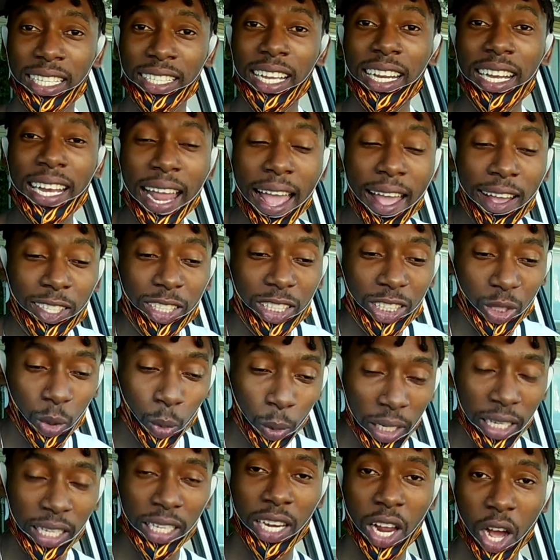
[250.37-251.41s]
your life
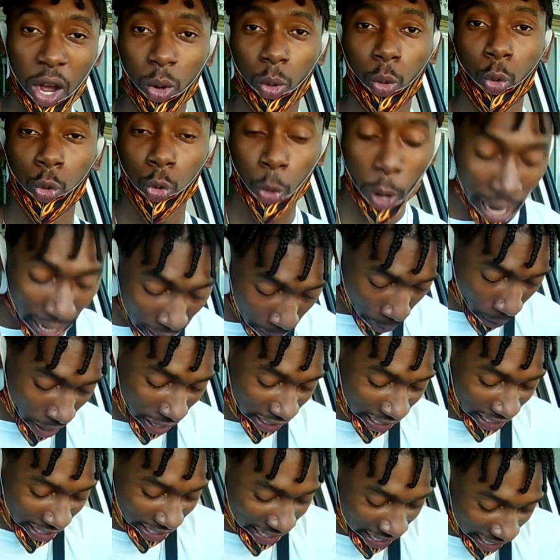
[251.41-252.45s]
sweet now, right
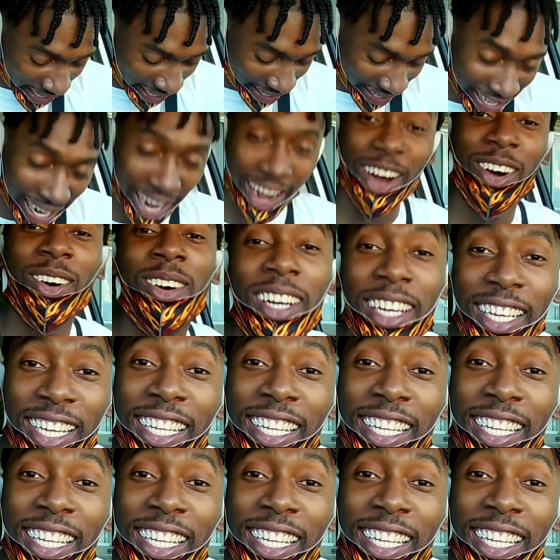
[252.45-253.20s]
on the deep now.